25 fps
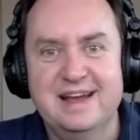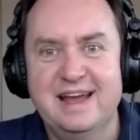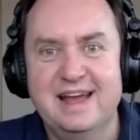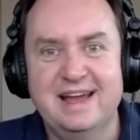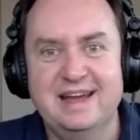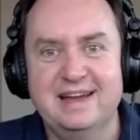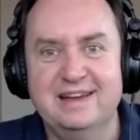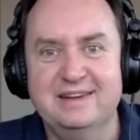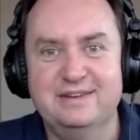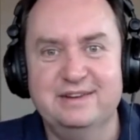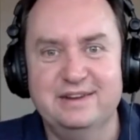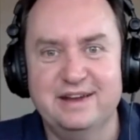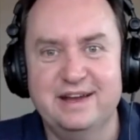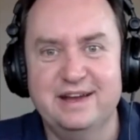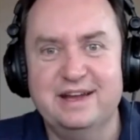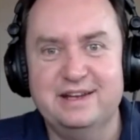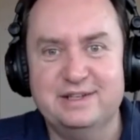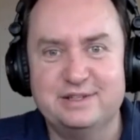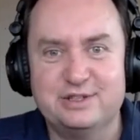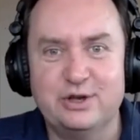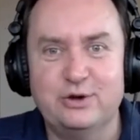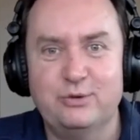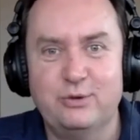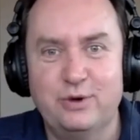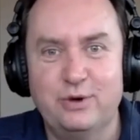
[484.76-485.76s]
and and
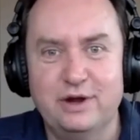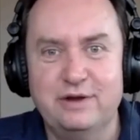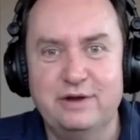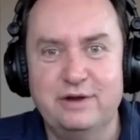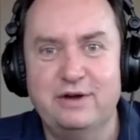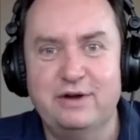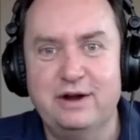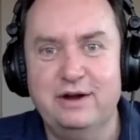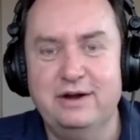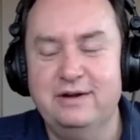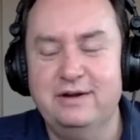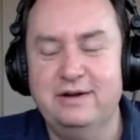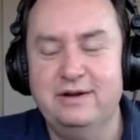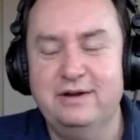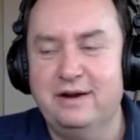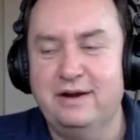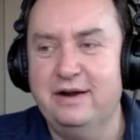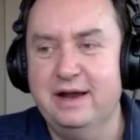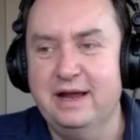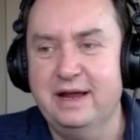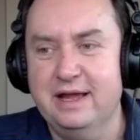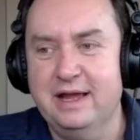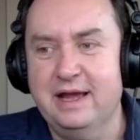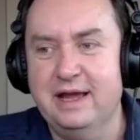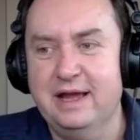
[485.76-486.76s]
so one of our
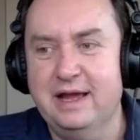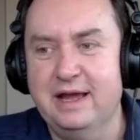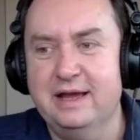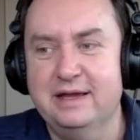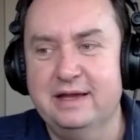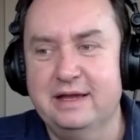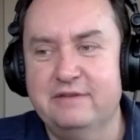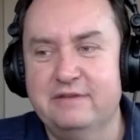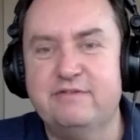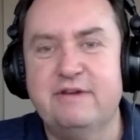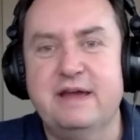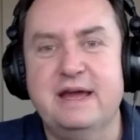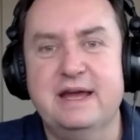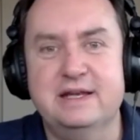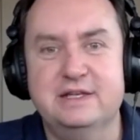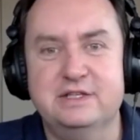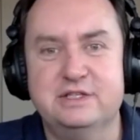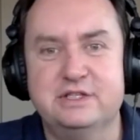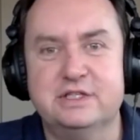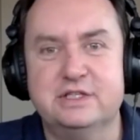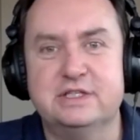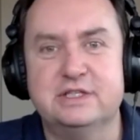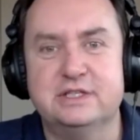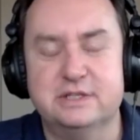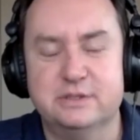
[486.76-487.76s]
our
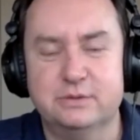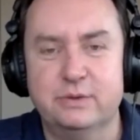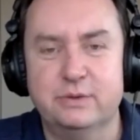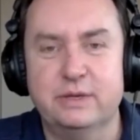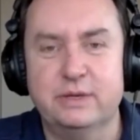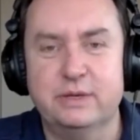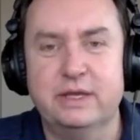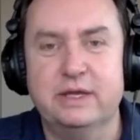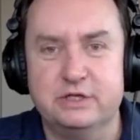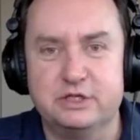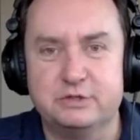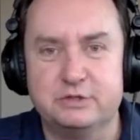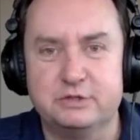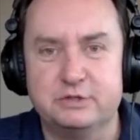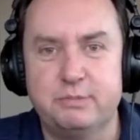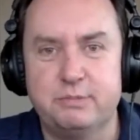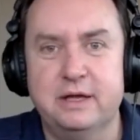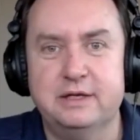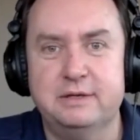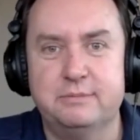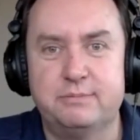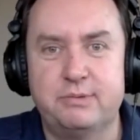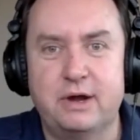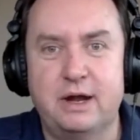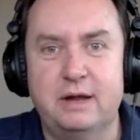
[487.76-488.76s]
advantages is that we can
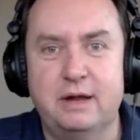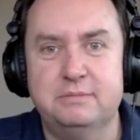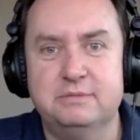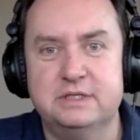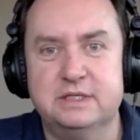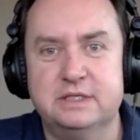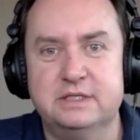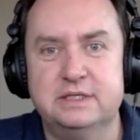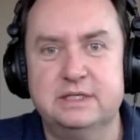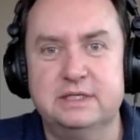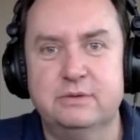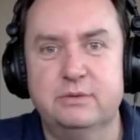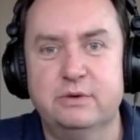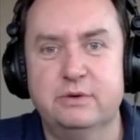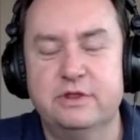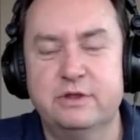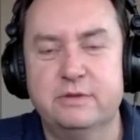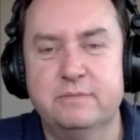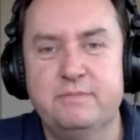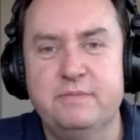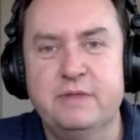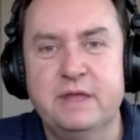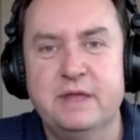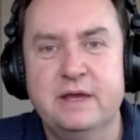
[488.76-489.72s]
respond to problems and deal with them.